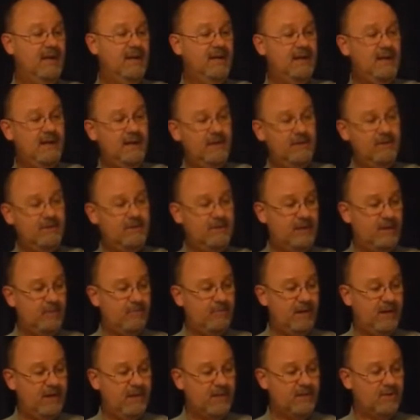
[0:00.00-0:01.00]
Now, the tea
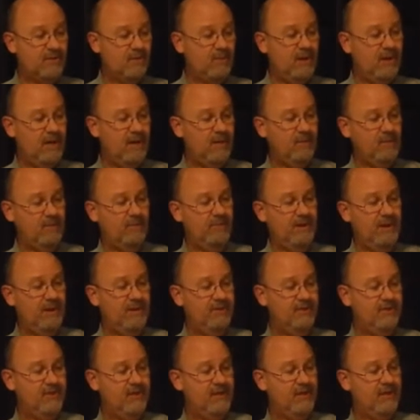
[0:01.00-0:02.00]
bag's wet. We
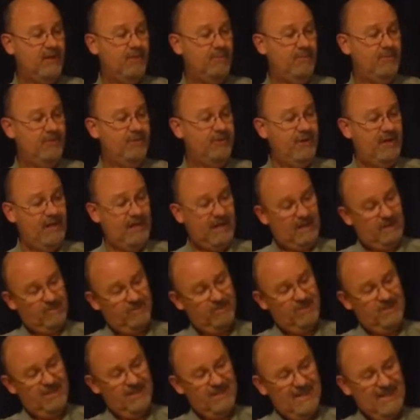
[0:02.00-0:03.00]
bounced it a couple
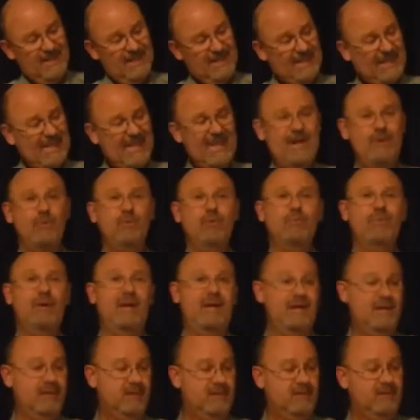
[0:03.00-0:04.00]
times. Yeah, we're
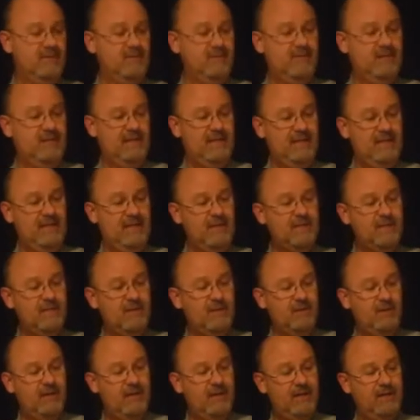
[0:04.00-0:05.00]
making some tea. Let's
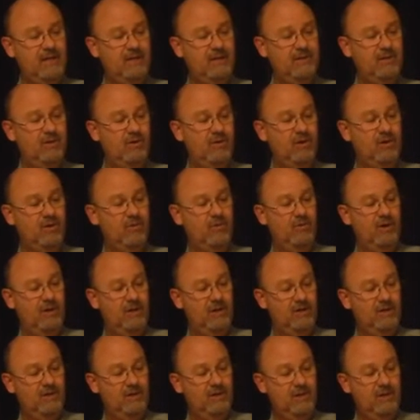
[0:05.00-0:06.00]
go ahead into our
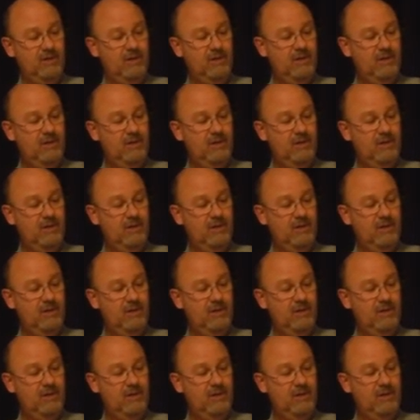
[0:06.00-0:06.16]
water.